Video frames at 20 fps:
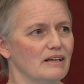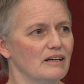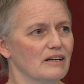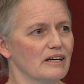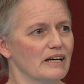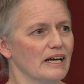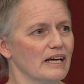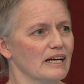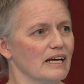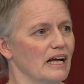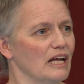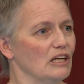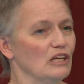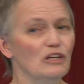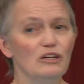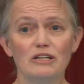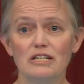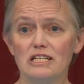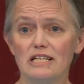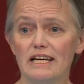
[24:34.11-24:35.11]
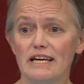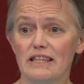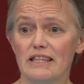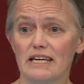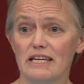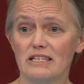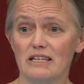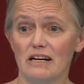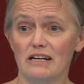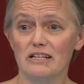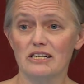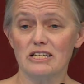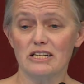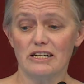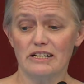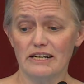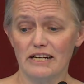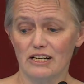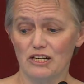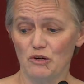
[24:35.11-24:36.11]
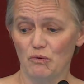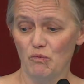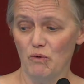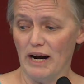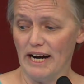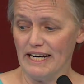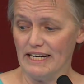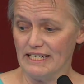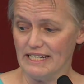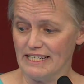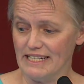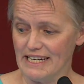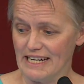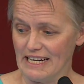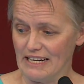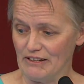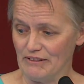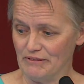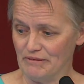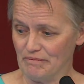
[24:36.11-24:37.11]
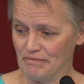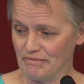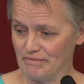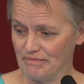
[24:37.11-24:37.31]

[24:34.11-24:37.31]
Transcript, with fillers: Okay, looks like things are starting to wind down,